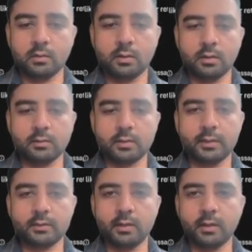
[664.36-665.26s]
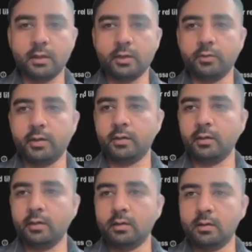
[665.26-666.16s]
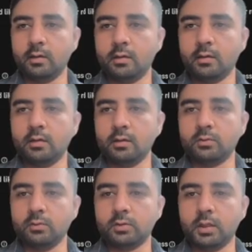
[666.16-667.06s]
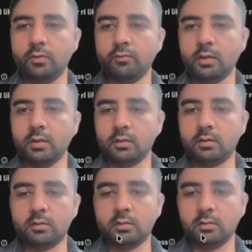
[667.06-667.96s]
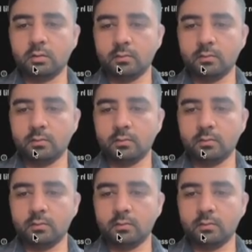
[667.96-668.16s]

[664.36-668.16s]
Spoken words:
concisely and accurately. So save this.